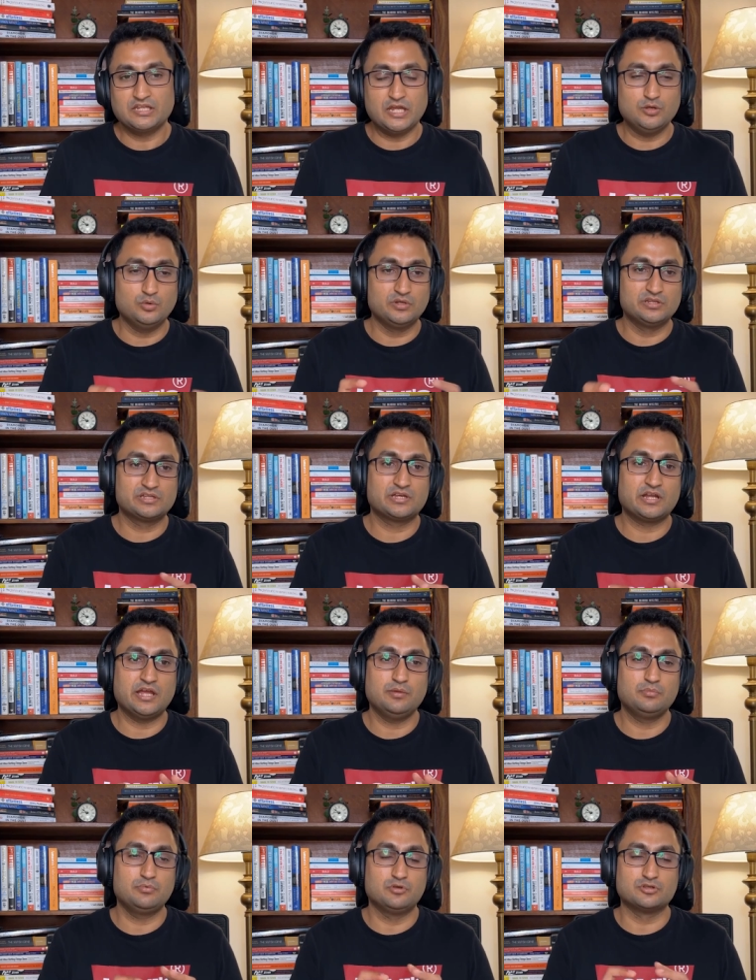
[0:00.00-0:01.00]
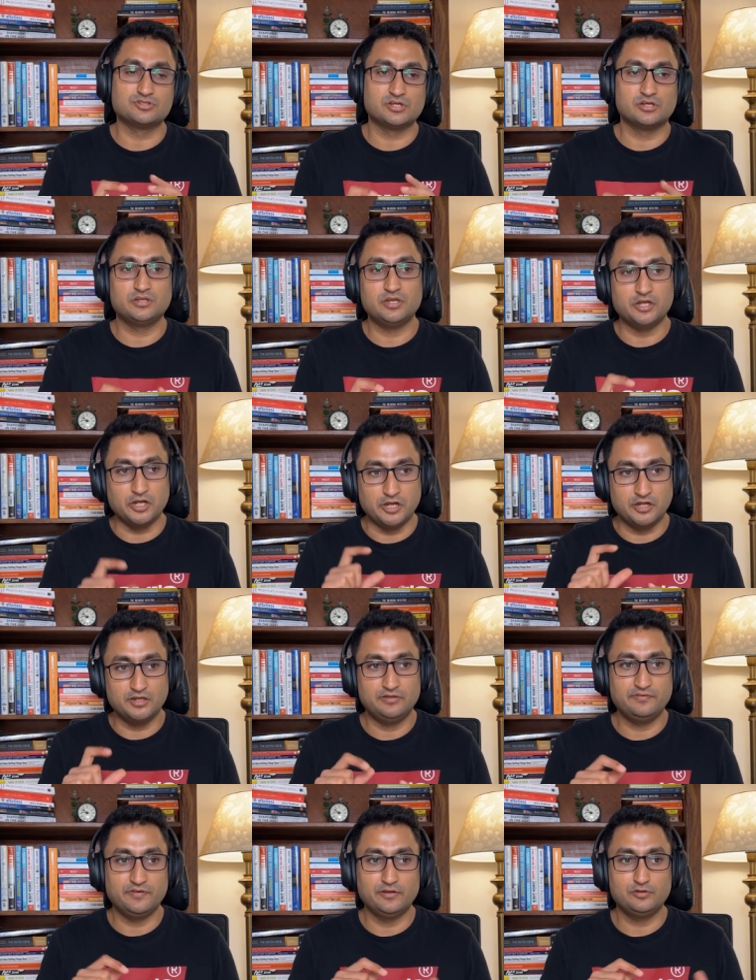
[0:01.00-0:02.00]
And can you describe your journey in
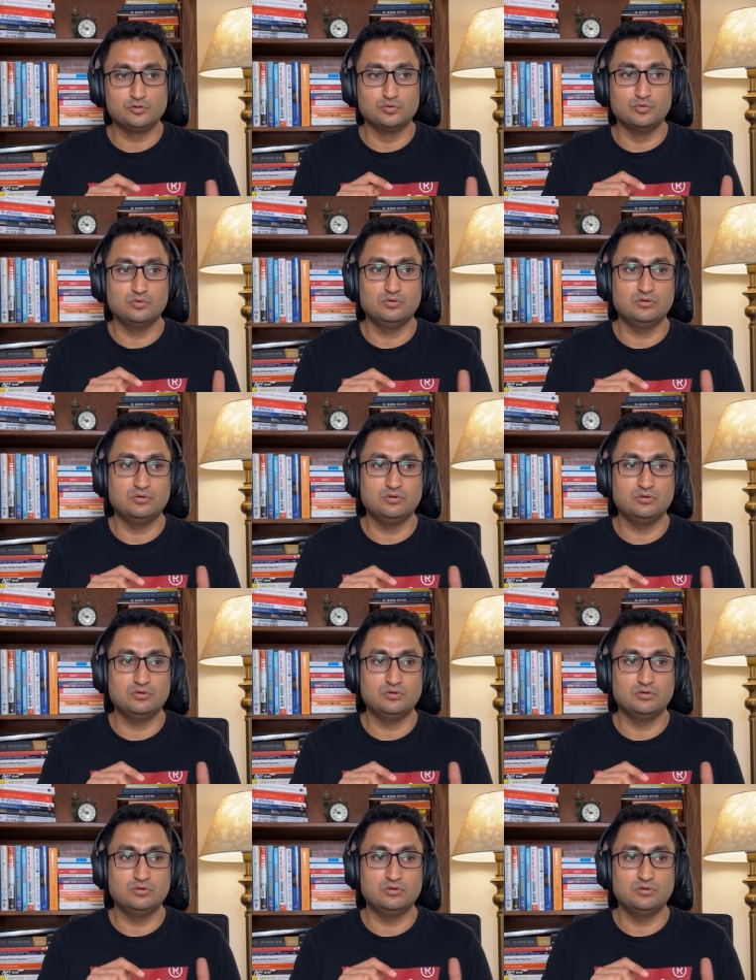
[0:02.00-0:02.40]
Indusface